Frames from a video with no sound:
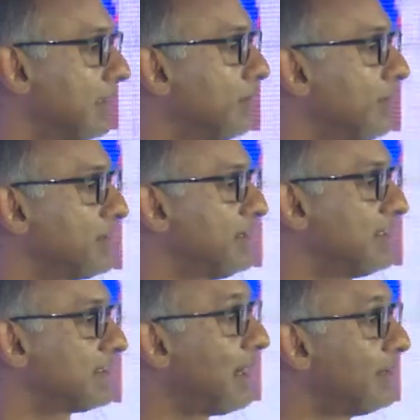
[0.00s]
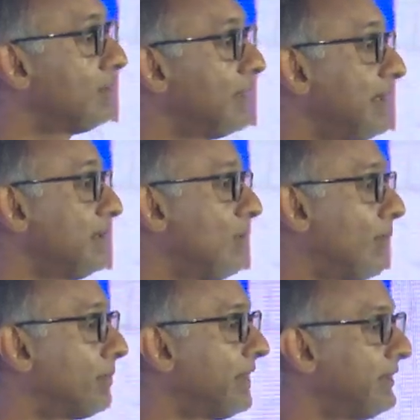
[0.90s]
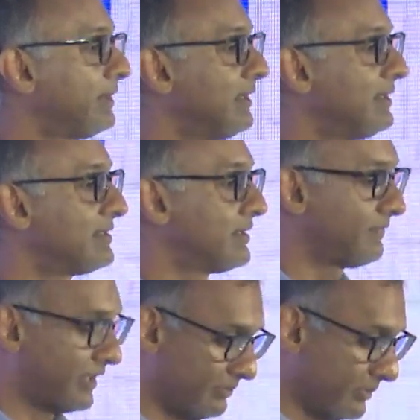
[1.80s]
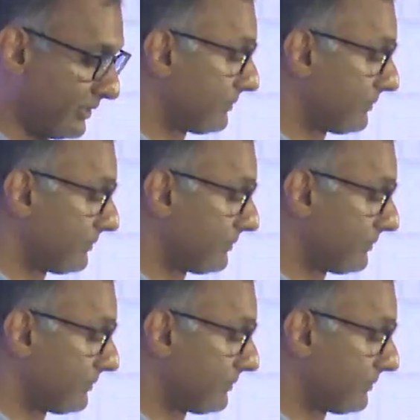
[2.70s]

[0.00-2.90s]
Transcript: And the question is, are you ready to operate in this environment?